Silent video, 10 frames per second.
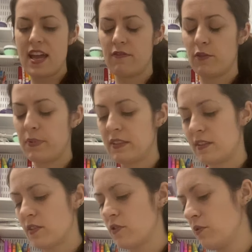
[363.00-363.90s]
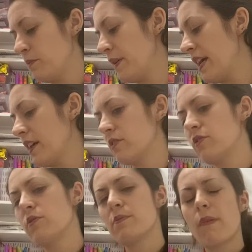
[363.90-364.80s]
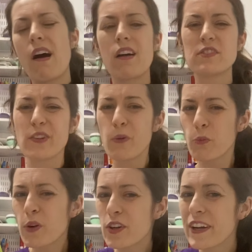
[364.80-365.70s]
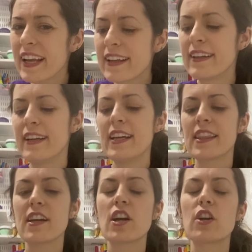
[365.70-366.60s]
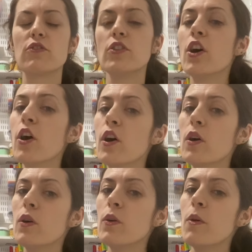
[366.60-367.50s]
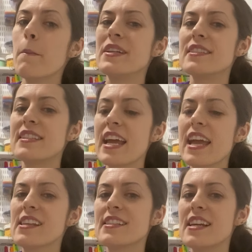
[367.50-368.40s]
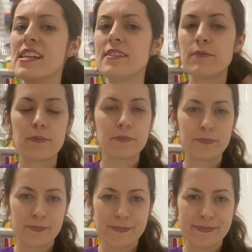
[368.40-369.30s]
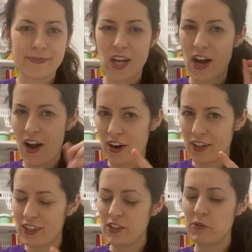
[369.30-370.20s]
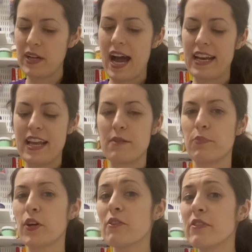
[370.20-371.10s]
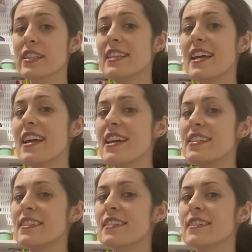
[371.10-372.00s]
If your pieces are too big or too small, don't worry. There are no mistakes in art. You got it. And perfect is